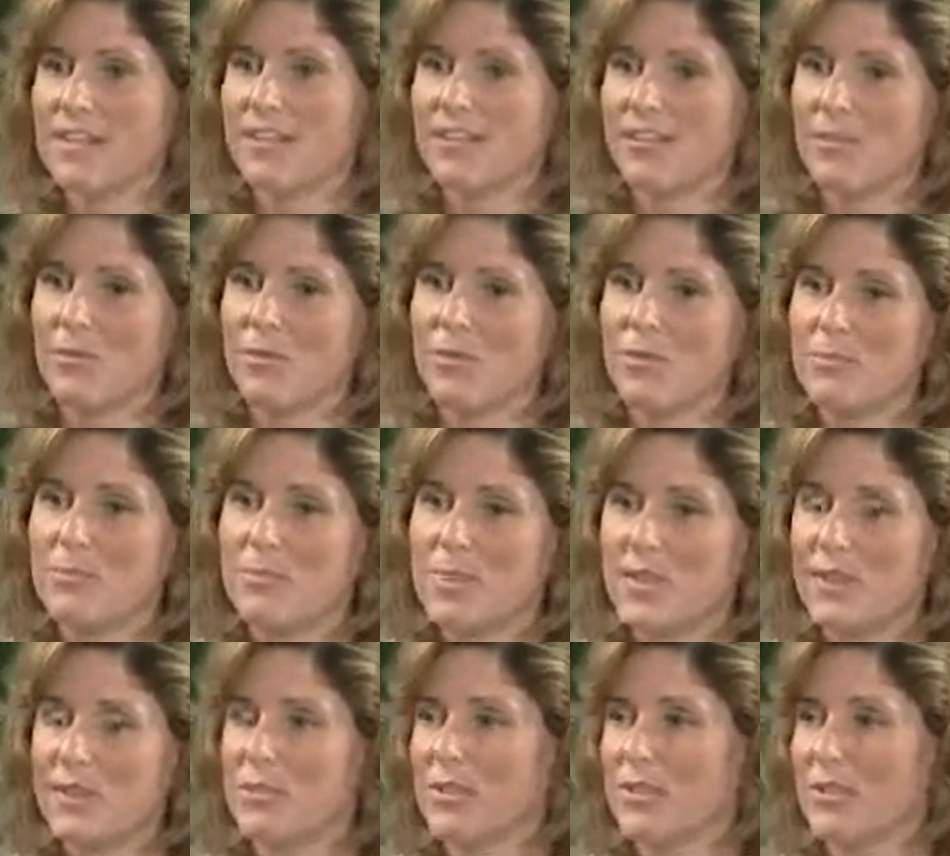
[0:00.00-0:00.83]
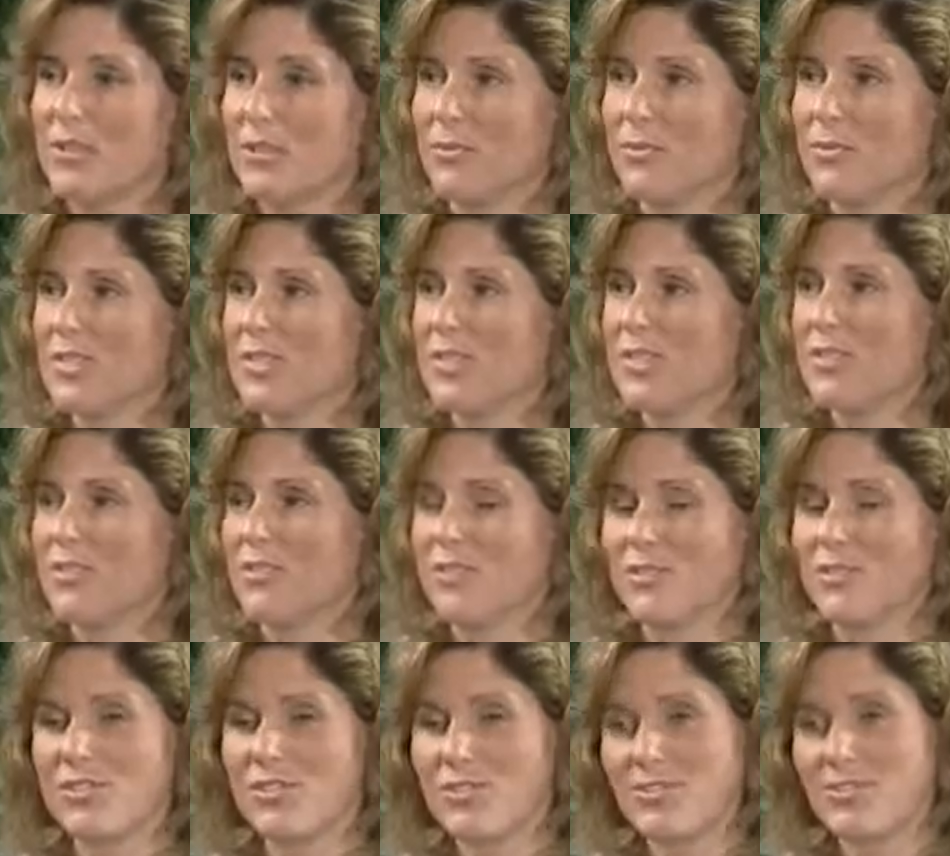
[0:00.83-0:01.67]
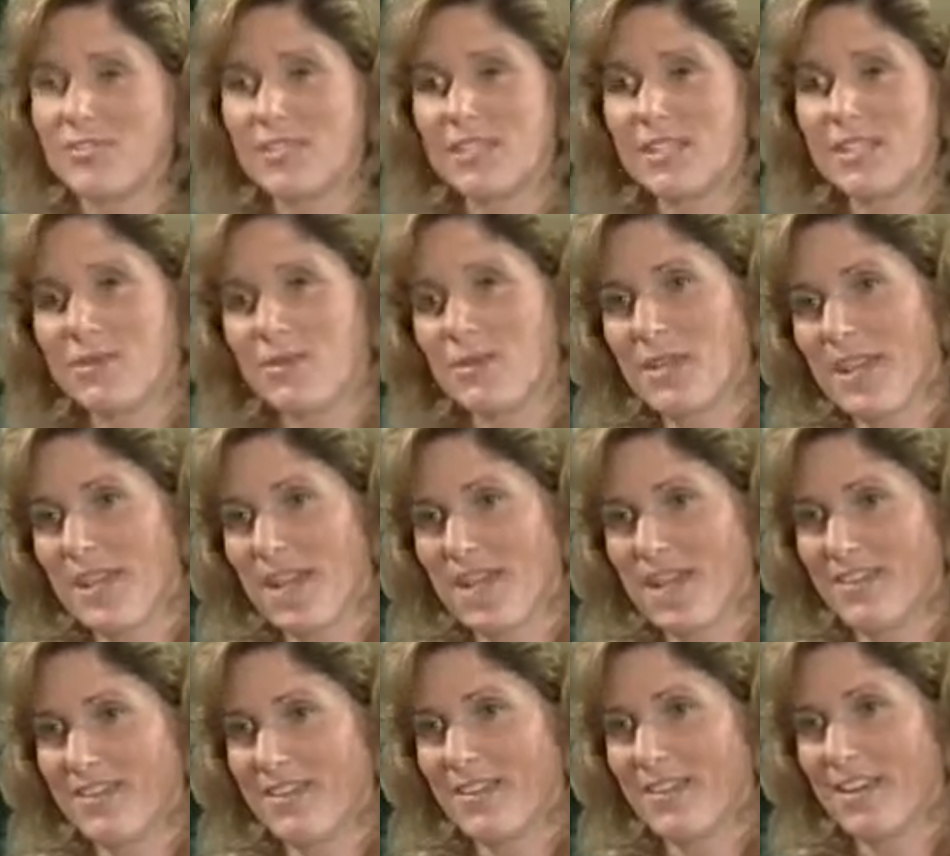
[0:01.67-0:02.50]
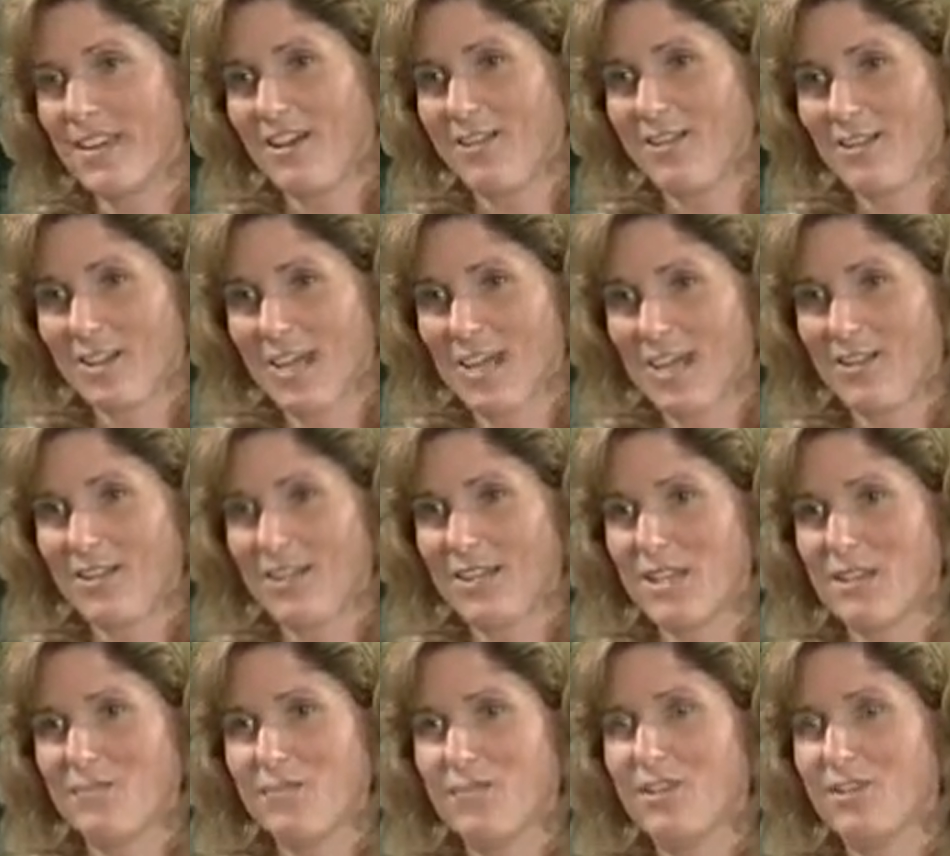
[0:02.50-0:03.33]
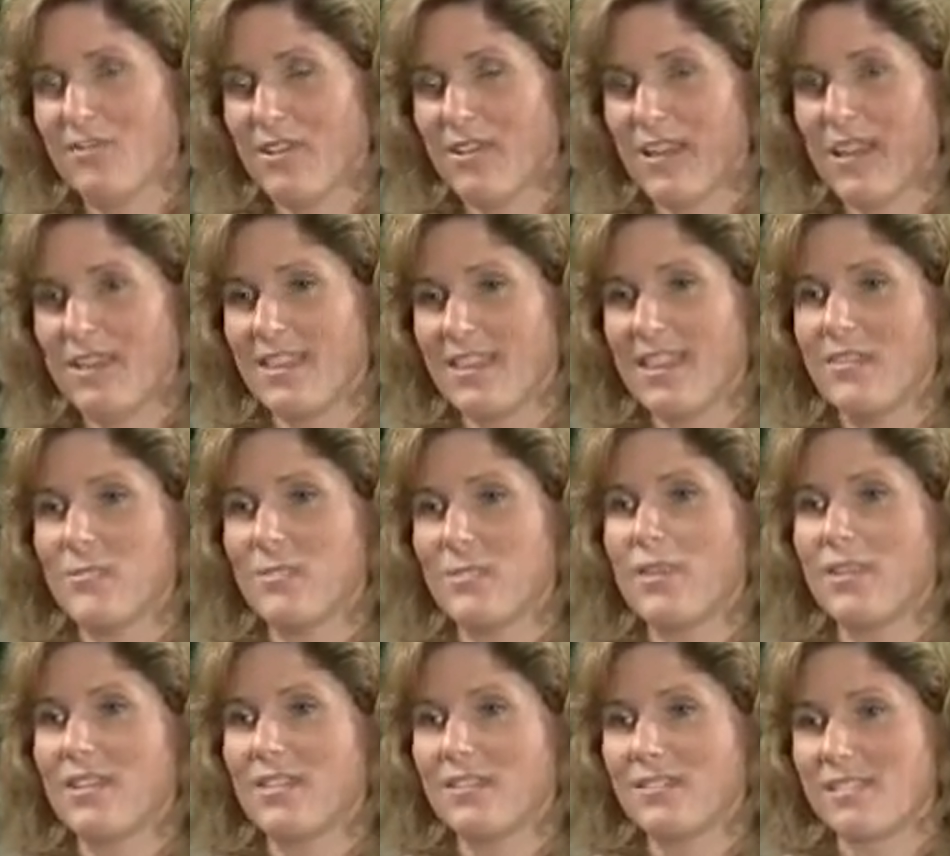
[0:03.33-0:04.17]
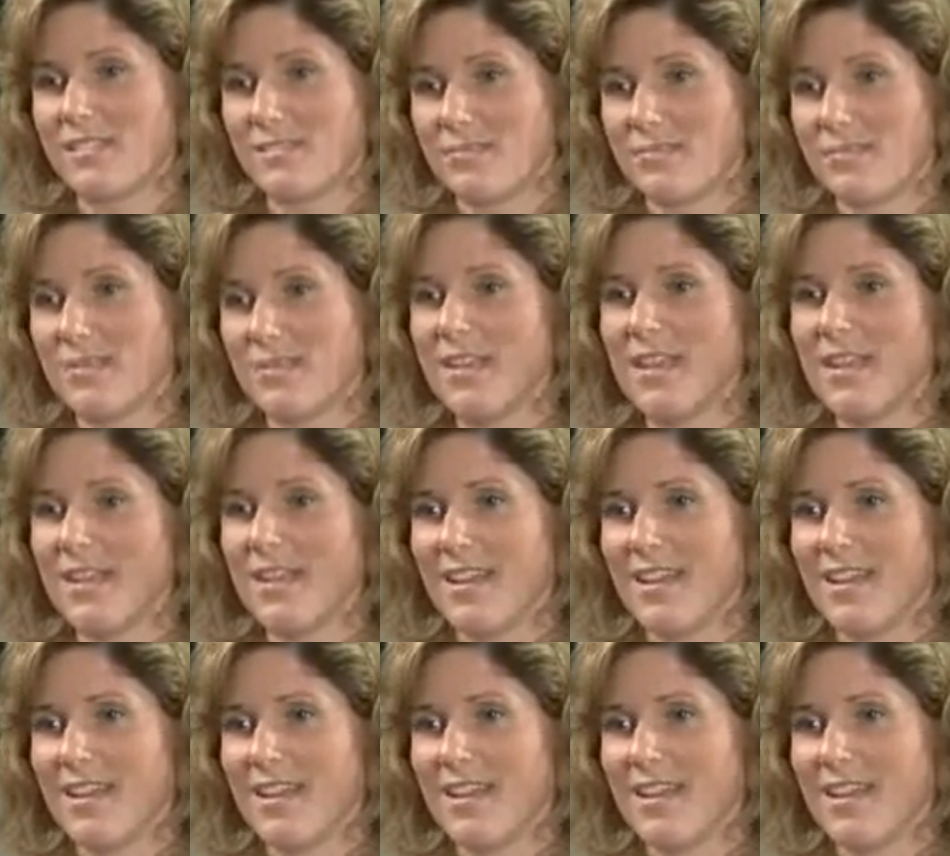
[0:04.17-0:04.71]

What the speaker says: So we'll be able to reach those students that we have in Elk County and provide them with some